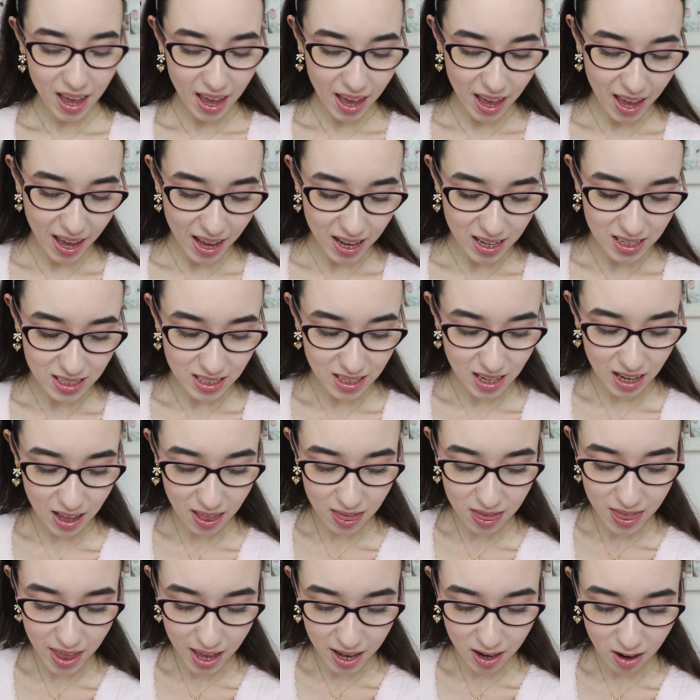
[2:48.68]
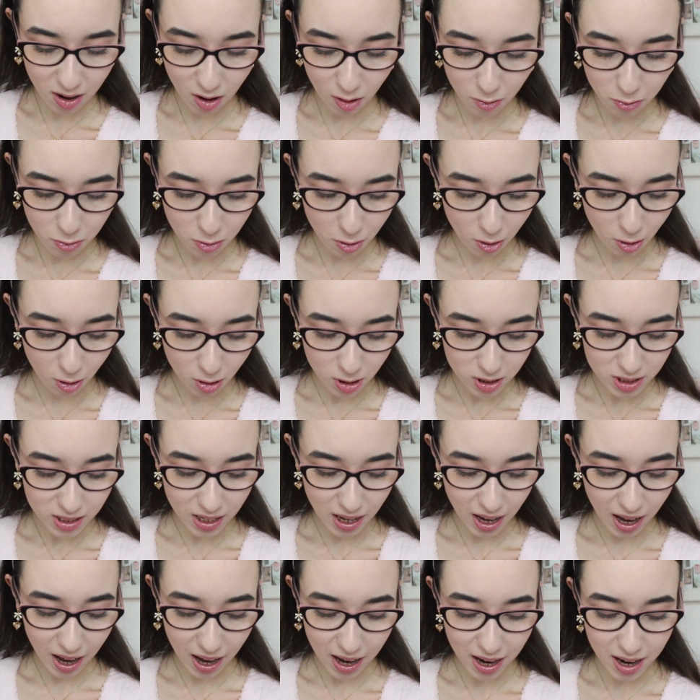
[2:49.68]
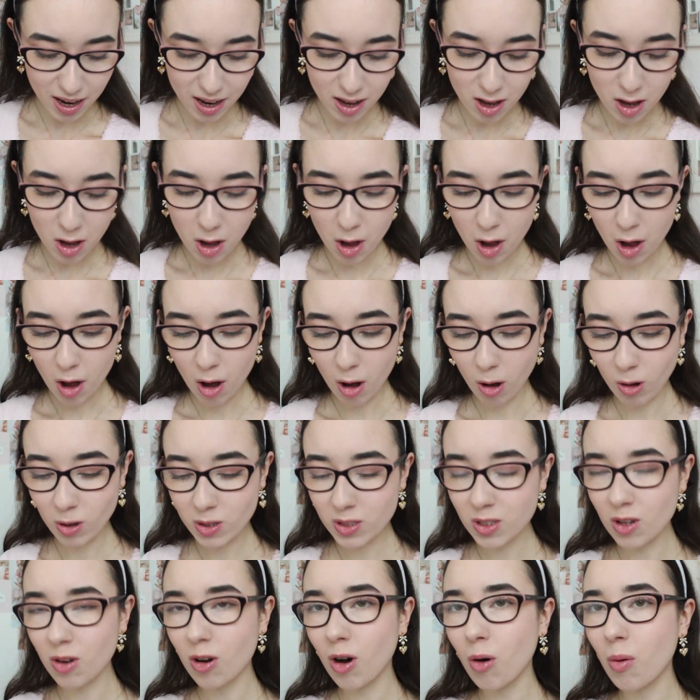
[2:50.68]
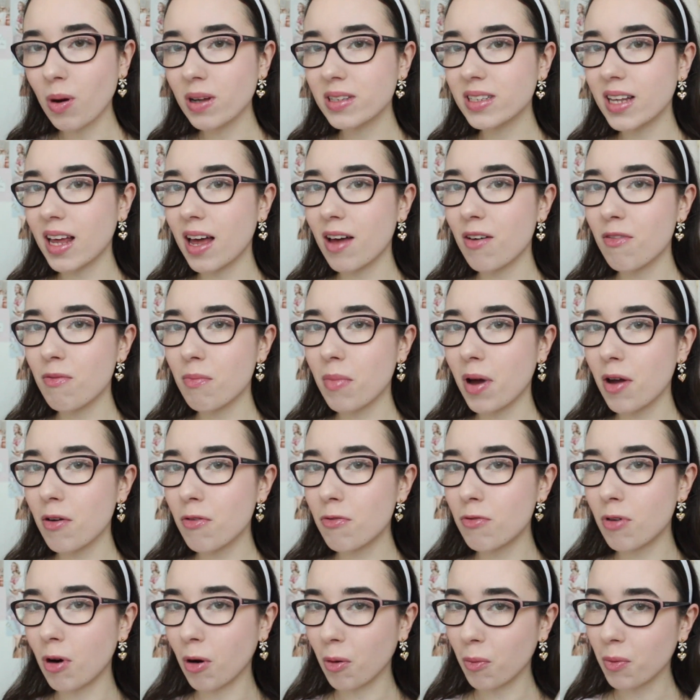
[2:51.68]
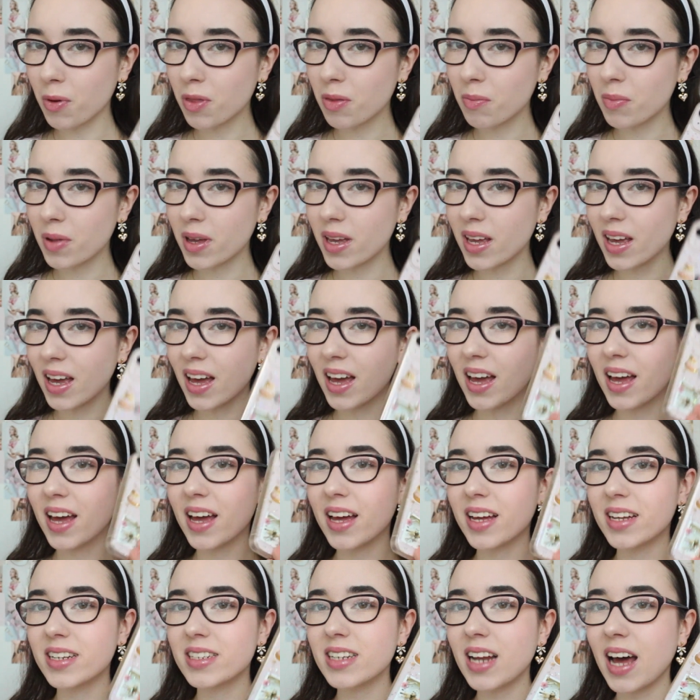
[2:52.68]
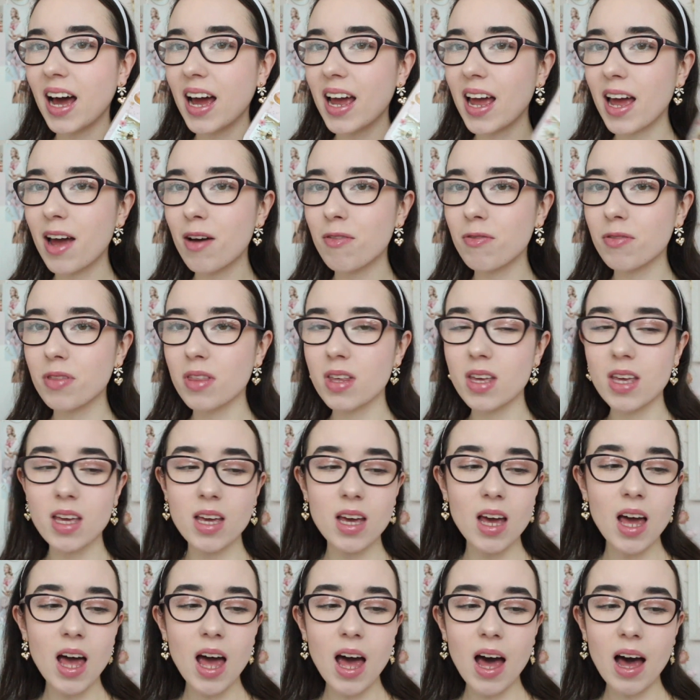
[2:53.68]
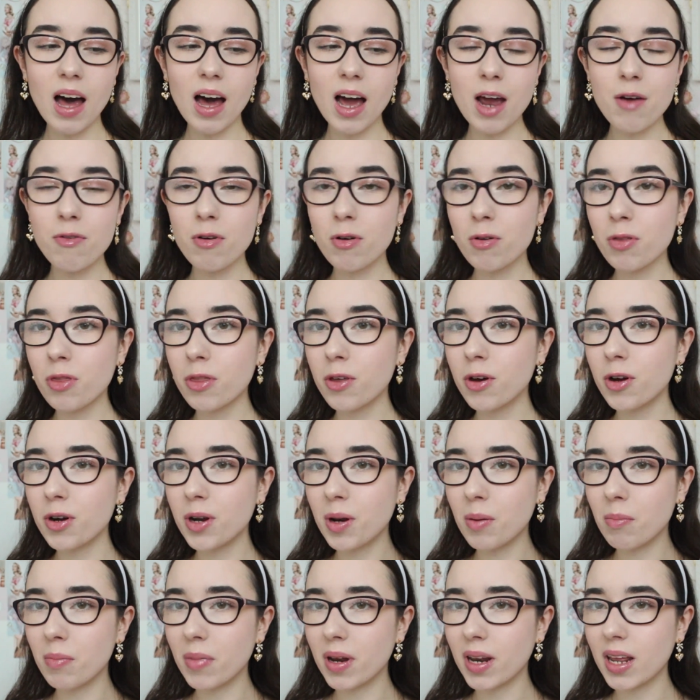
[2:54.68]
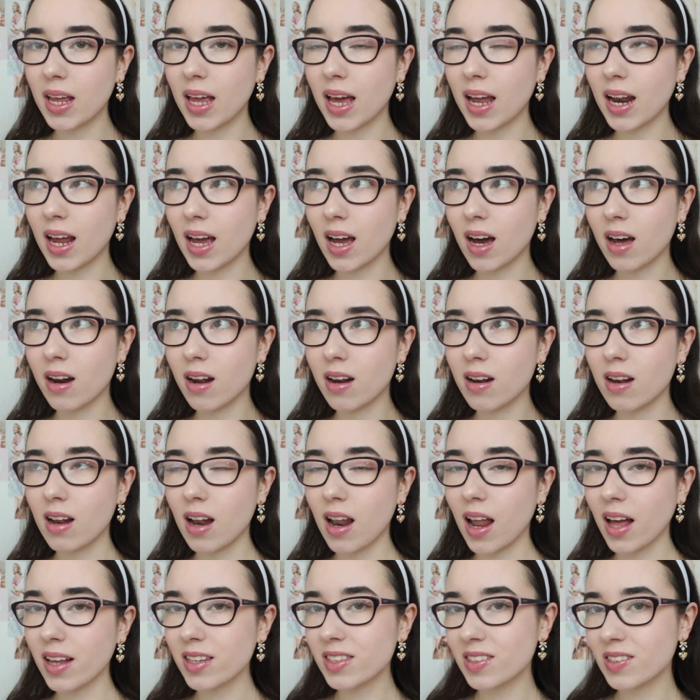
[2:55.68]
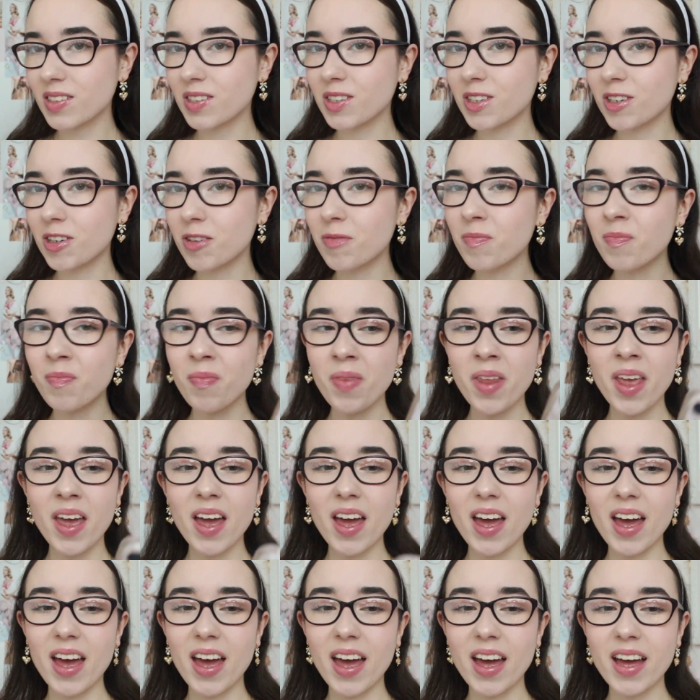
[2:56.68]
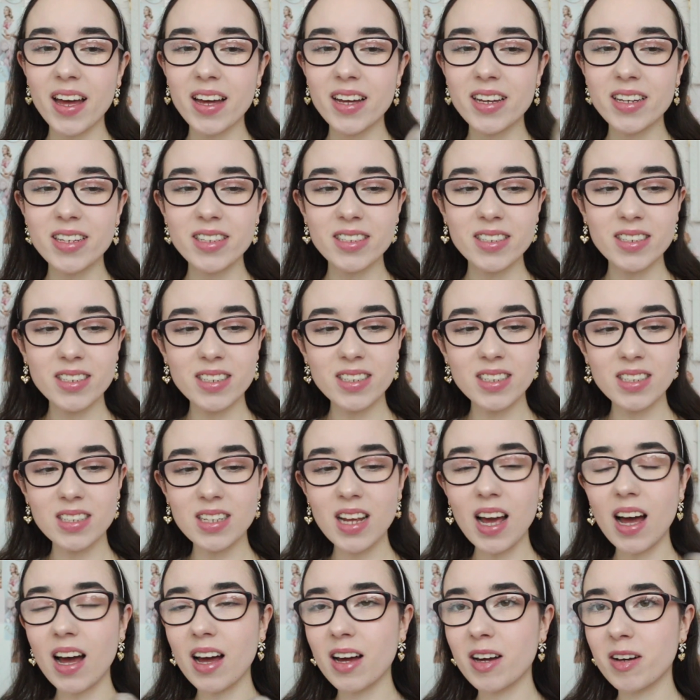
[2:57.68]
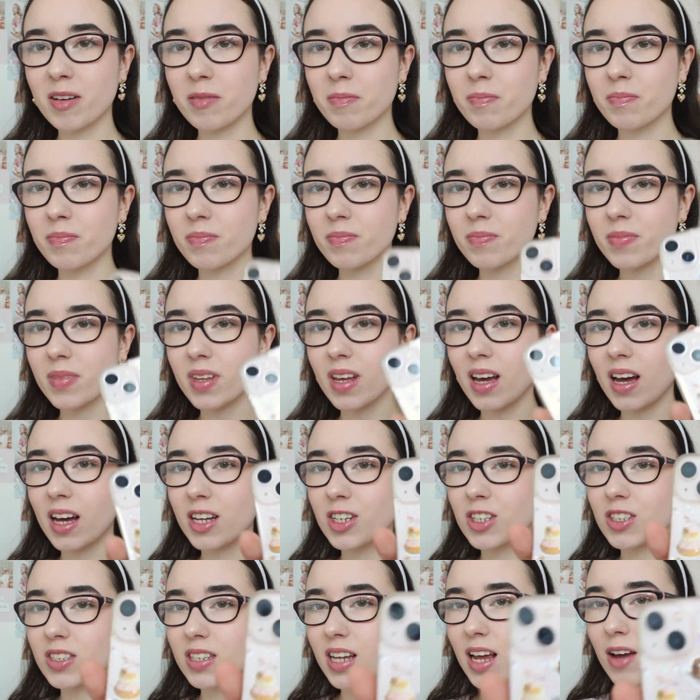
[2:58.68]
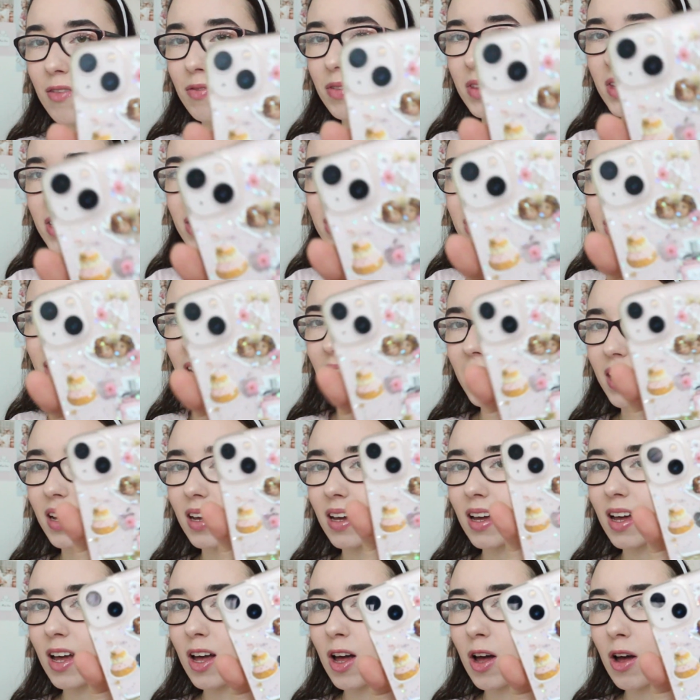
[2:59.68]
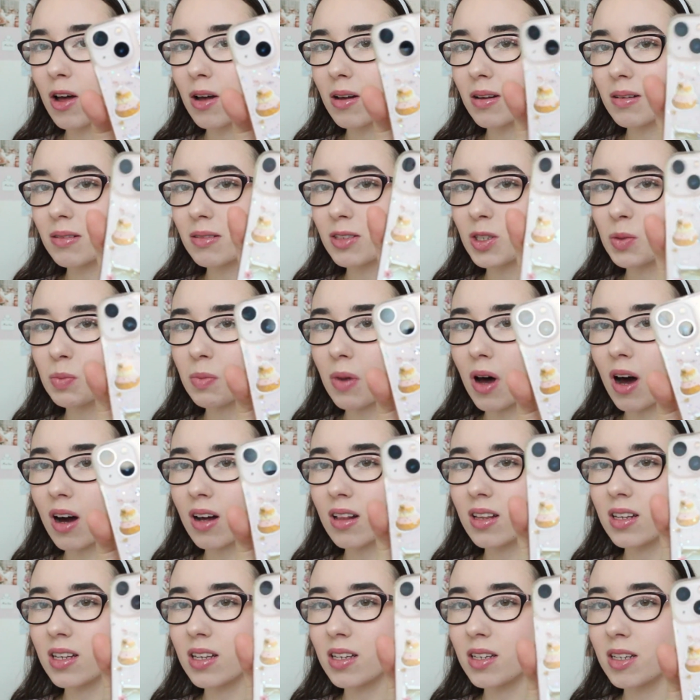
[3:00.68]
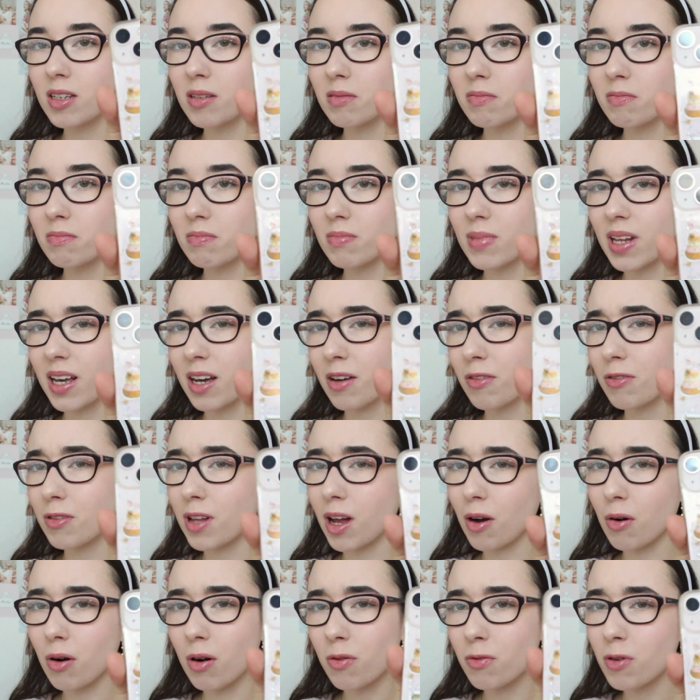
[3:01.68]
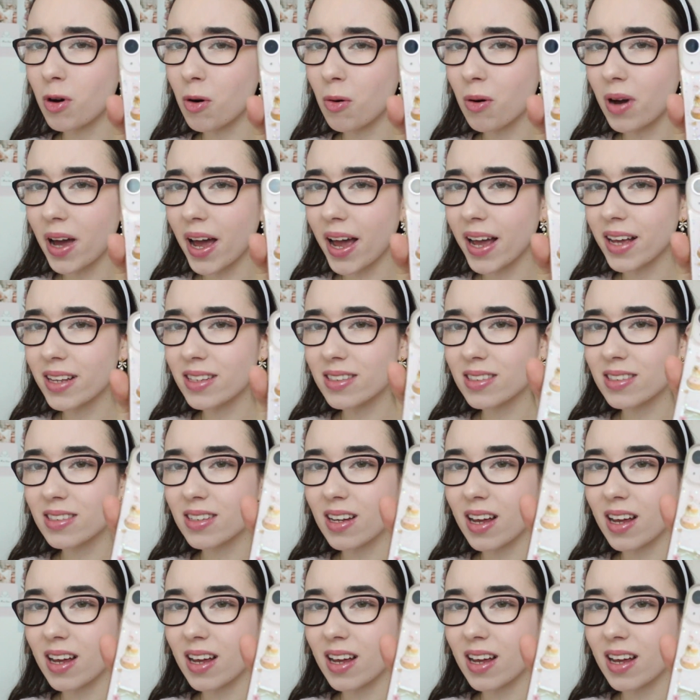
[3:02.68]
And then of course I also always have my phone with me, and I have the iPhone 13 mini, and I got it last year. And yeah, I just have this like sparkly like flower phone case